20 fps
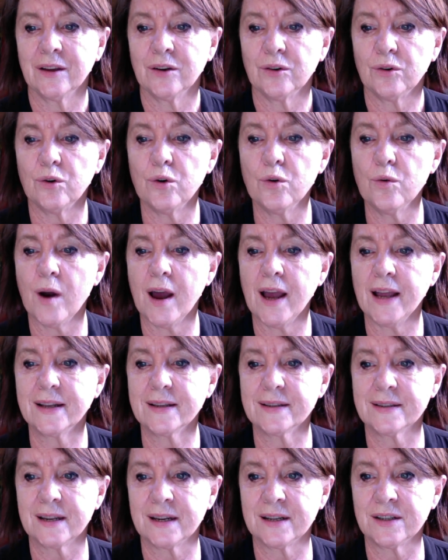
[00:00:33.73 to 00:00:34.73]
All right,
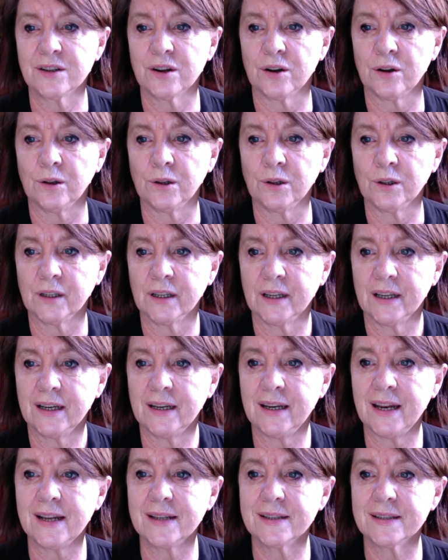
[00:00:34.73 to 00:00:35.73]
said Toll,
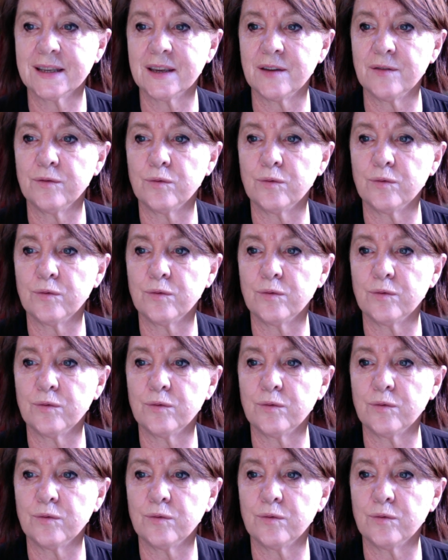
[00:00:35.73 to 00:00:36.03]
let's give